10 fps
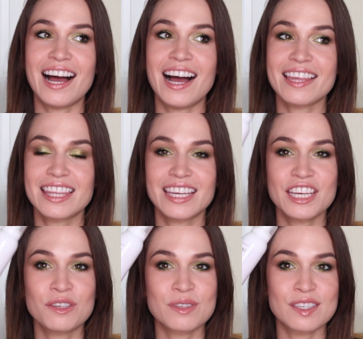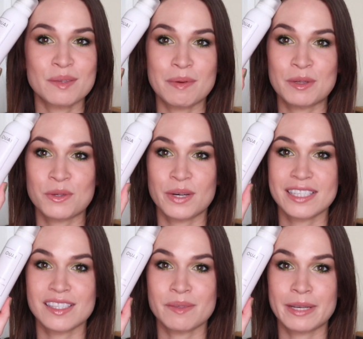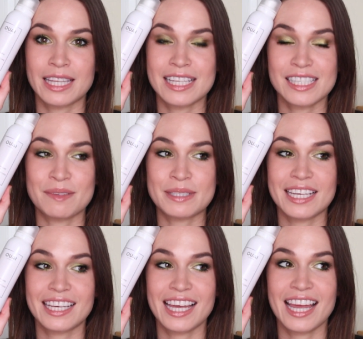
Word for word: I think I used this maybe twice since my last update,